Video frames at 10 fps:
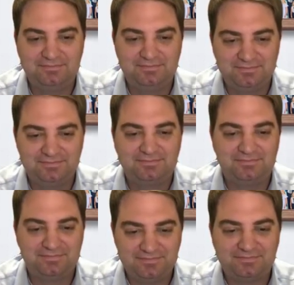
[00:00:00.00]

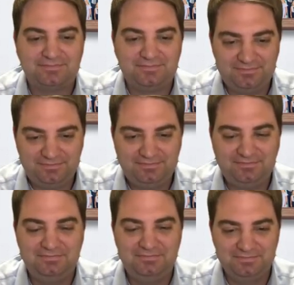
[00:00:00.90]

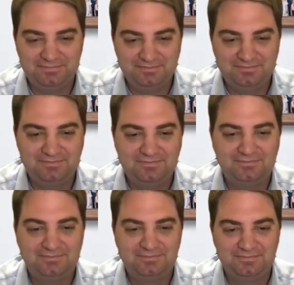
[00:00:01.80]

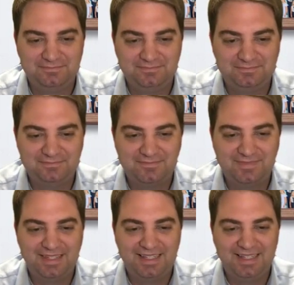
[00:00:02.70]

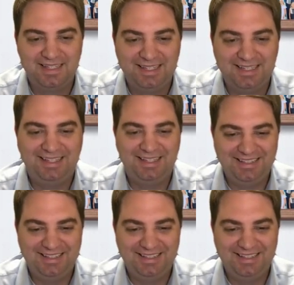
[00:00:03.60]
(silent)